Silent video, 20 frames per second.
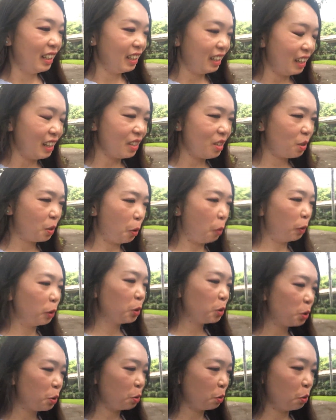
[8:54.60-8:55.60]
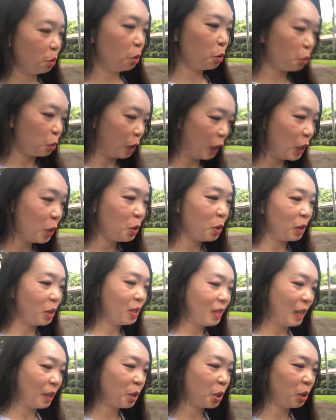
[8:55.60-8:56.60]
It's going straight to the
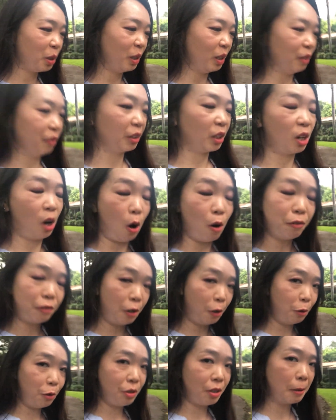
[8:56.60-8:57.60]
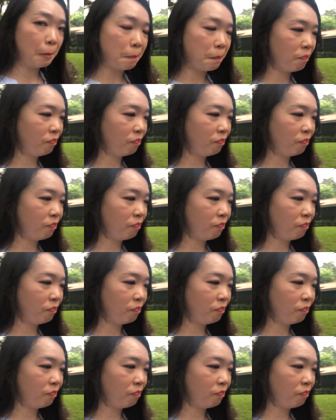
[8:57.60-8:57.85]
center of the Gulf Coast,